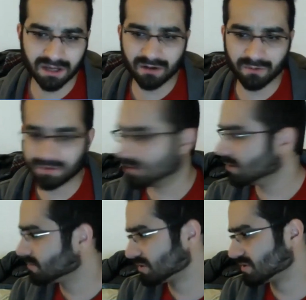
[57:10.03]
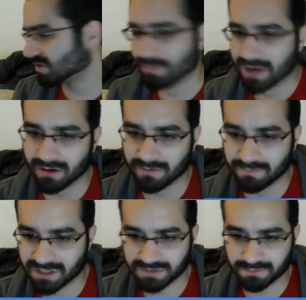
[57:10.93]
got it with. Uh, it's just sort of a matter of
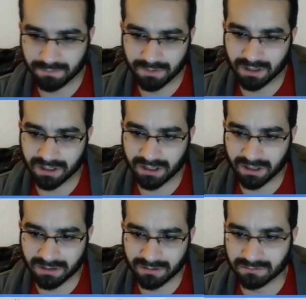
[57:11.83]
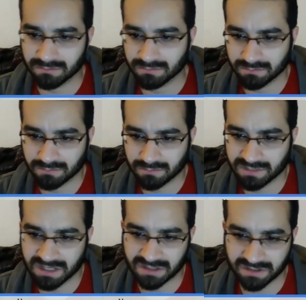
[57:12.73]
me just plugging in
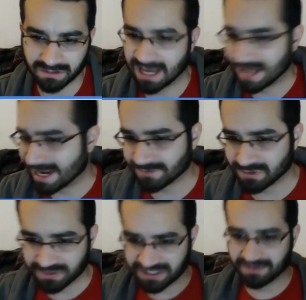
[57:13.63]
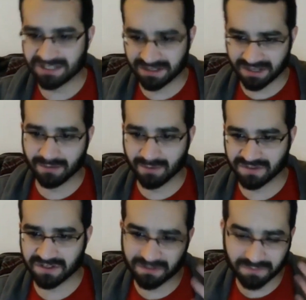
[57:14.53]
the X R. I'd, I'd have to do the same exact thing on both
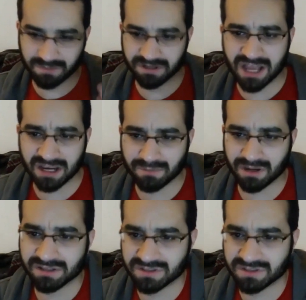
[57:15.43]
systems, but yeah, I can probably yeah.